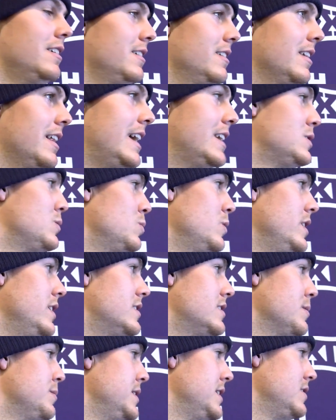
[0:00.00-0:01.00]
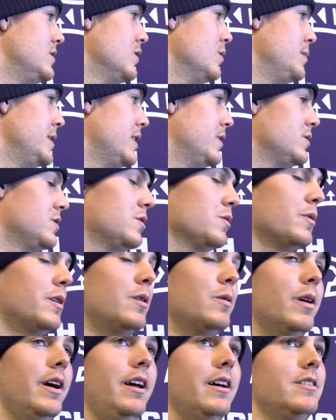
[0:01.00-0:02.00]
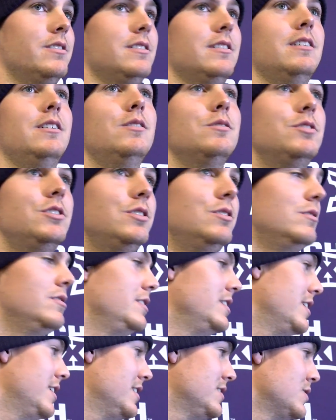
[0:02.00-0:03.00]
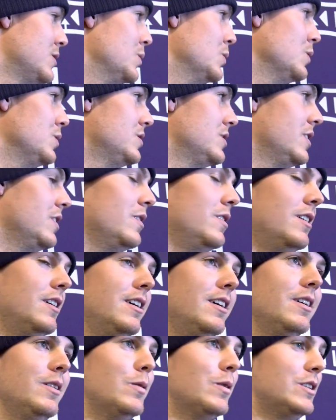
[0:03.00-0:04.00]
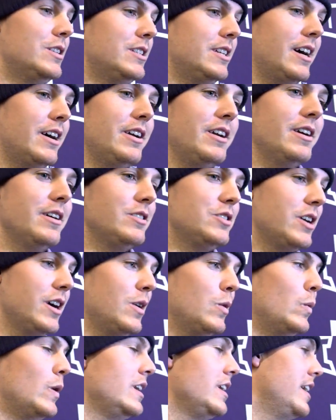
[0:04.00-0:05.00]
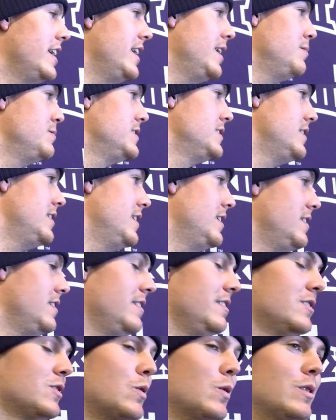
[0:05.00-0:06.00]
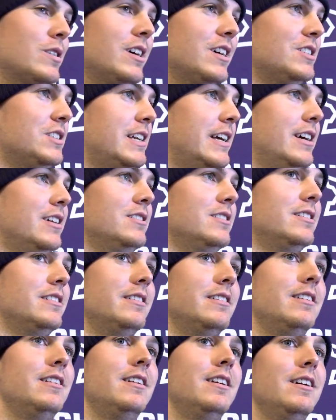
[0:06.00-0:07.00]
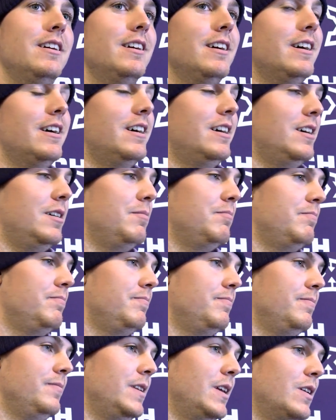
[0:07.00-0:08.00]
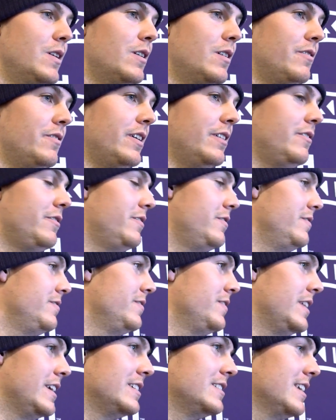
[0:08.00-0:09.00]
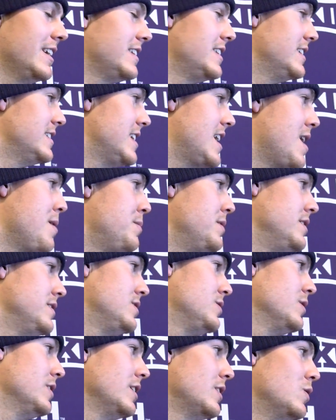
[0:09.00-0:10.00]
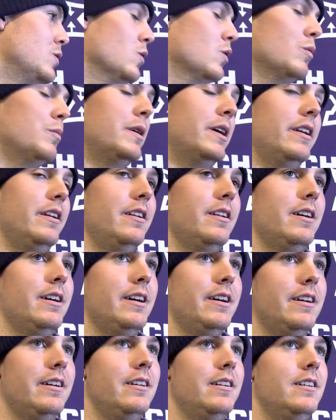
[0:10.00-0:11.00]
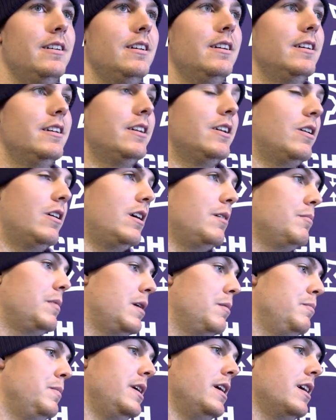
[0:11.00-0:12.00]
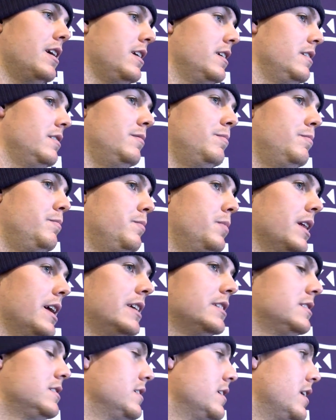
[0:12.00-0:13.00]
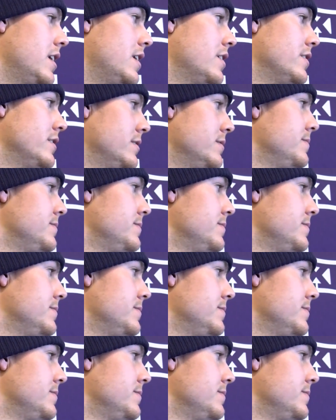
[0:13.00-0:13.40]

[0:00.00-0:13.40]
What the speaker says: last week somebody told me I was 3 away. I was like, oh, shoot, yeah, that's cool. So we're just out here trying to win games and score touchdowns, and, you know, if things like this happen, it's really cool. But no, I'm beyond blessed and honored.